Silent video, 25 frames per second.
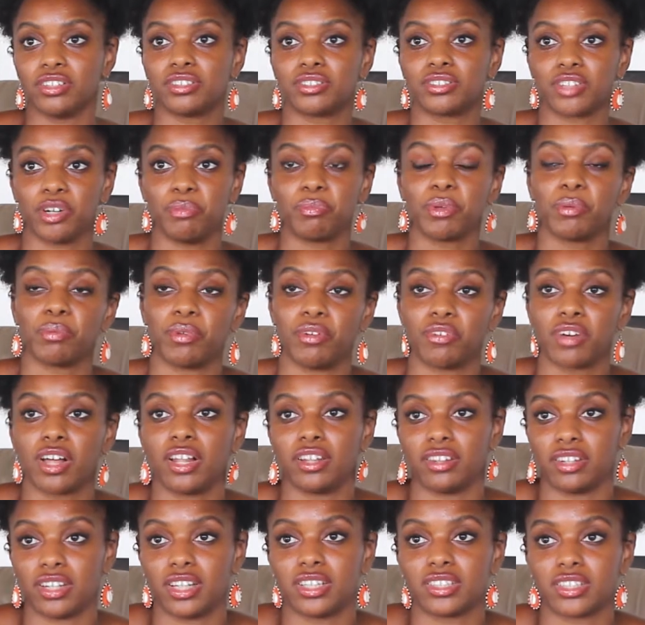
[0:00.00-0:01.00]
certain people of
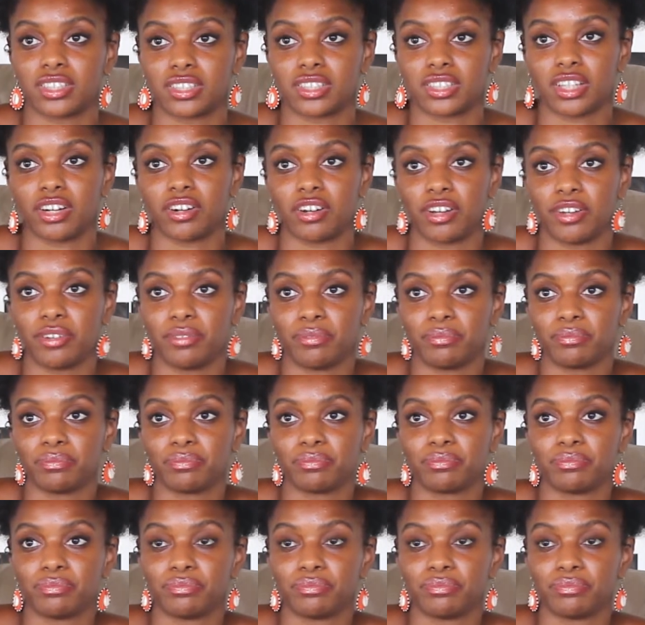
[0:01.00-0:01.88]
color this, etc.